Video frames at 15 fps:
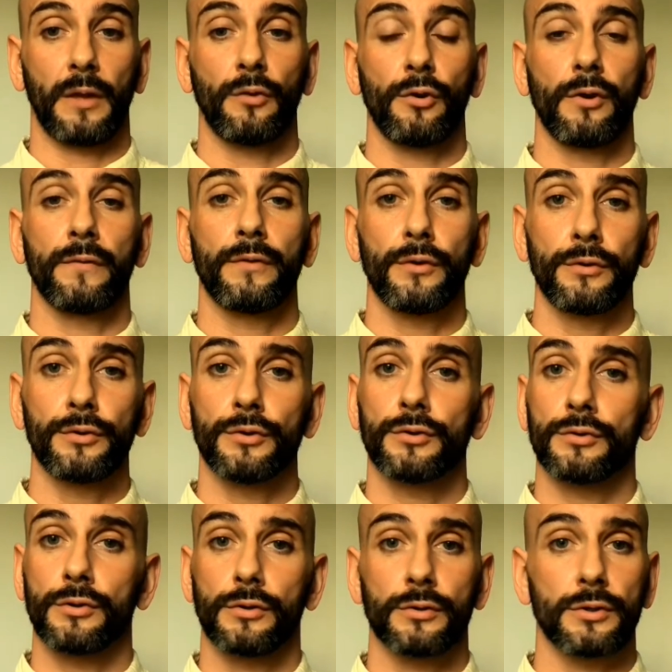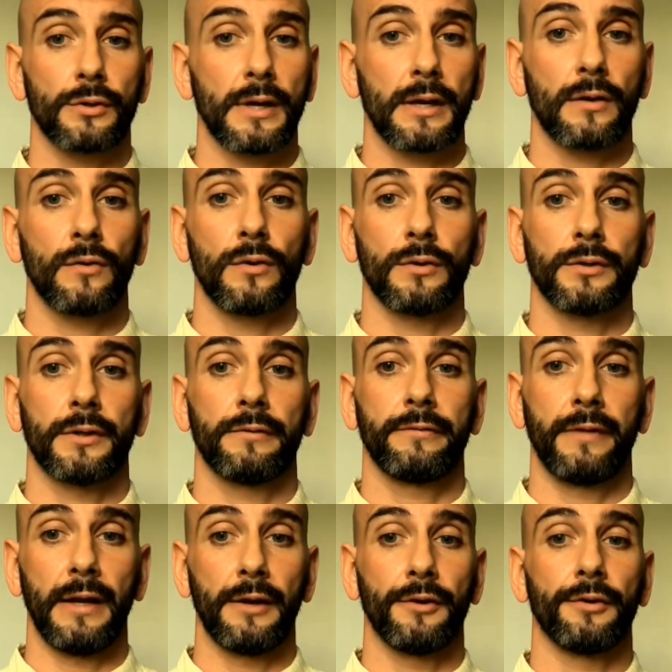Now, if you're using drugs or alcohol to
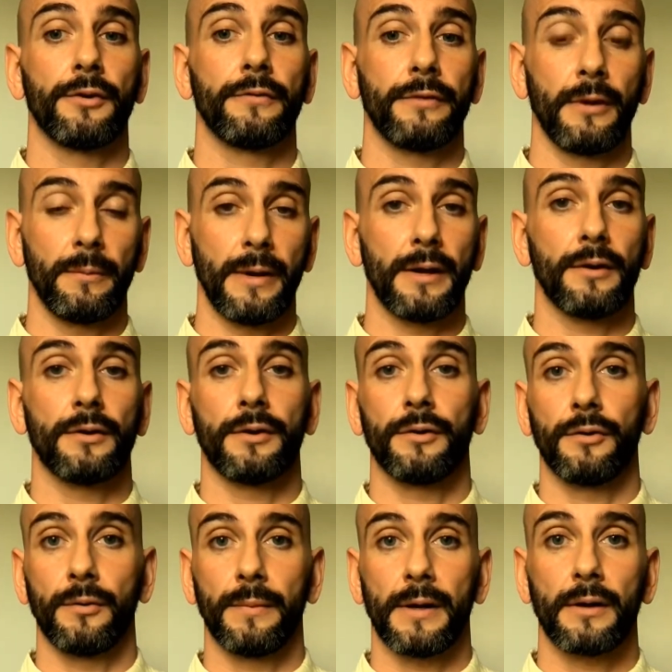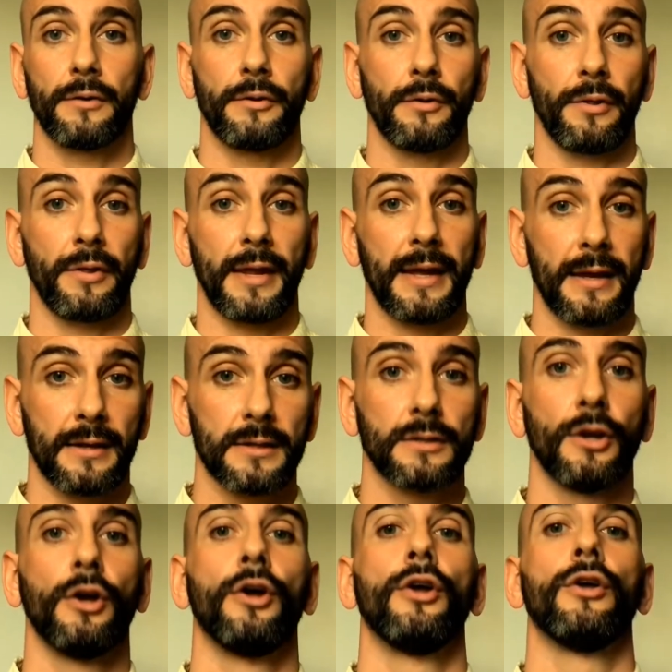feel good or feel better, to do better, the thing is,
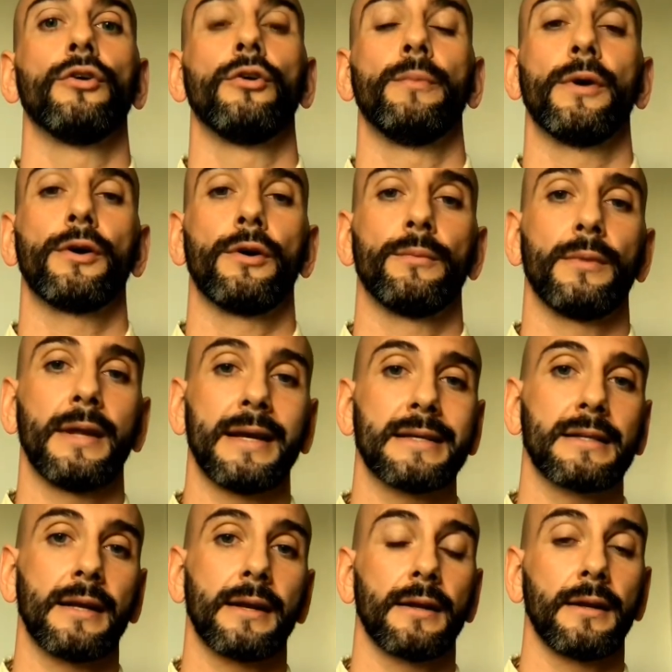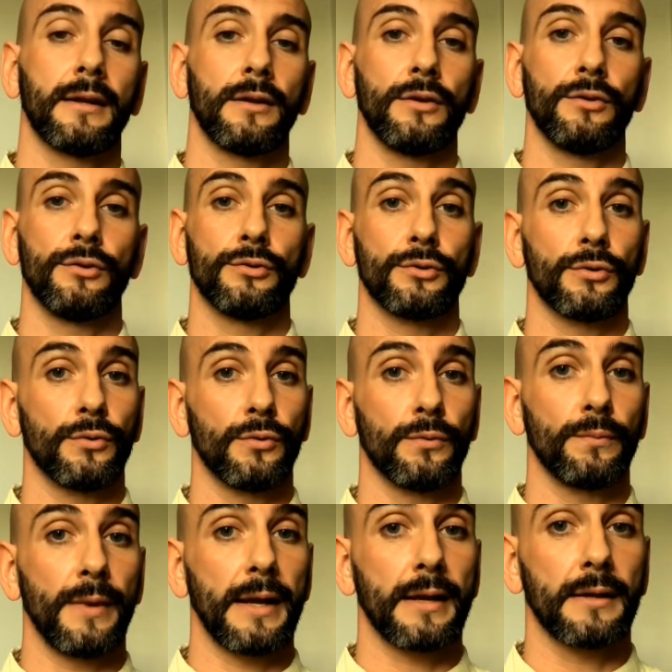you become less likely to use your
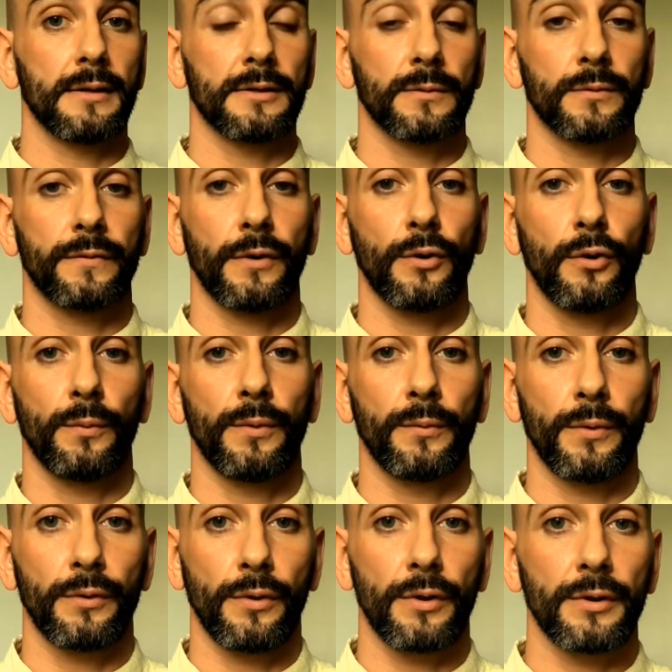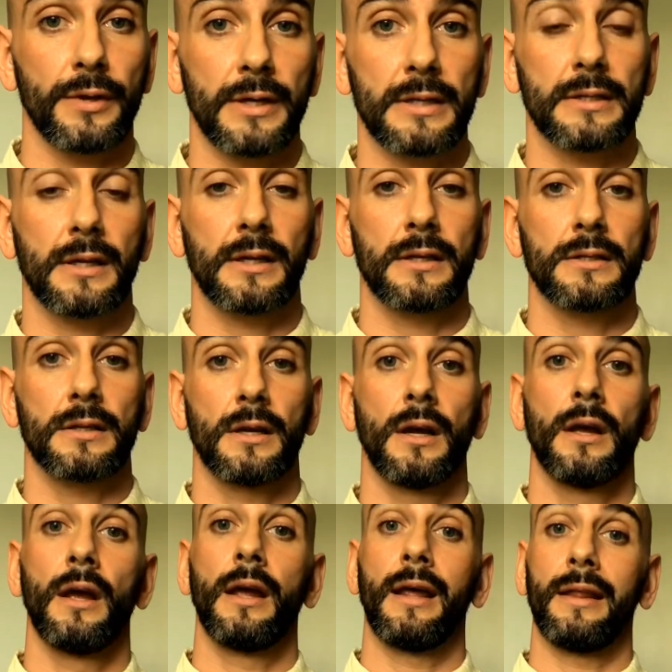own mechanisms for coping with all of these things.
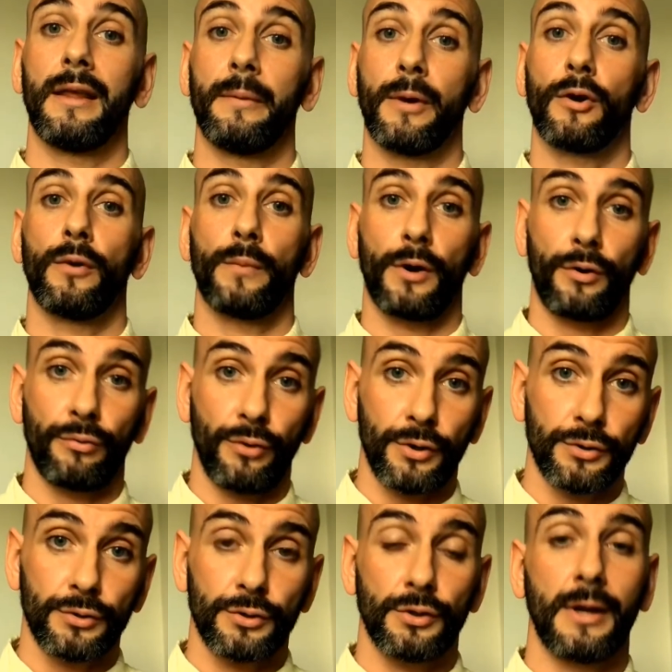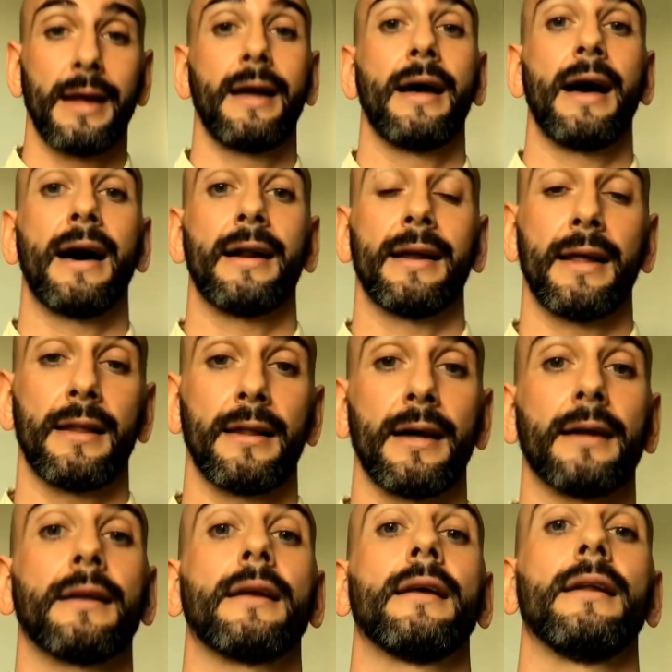They become a crutch, and in
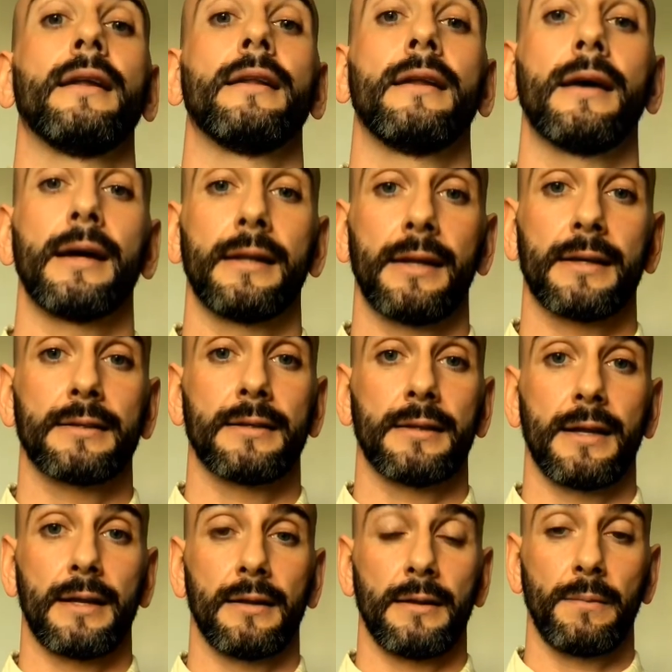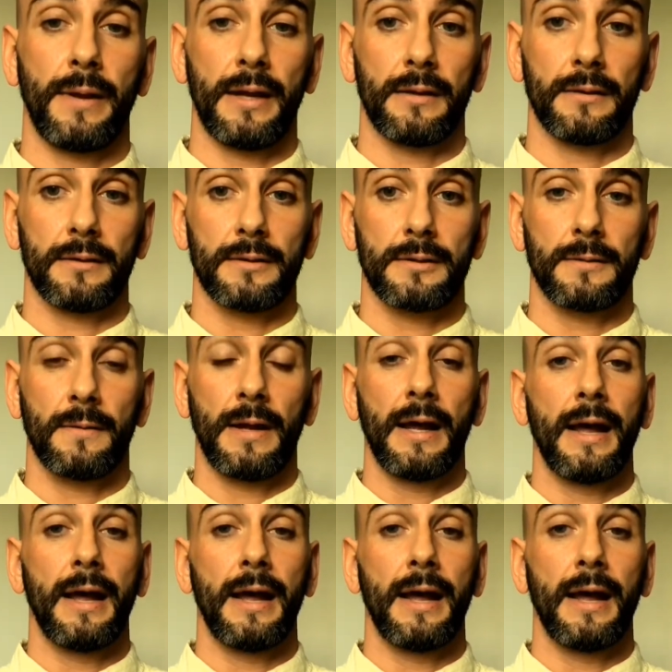that can lead to addiction and dependence.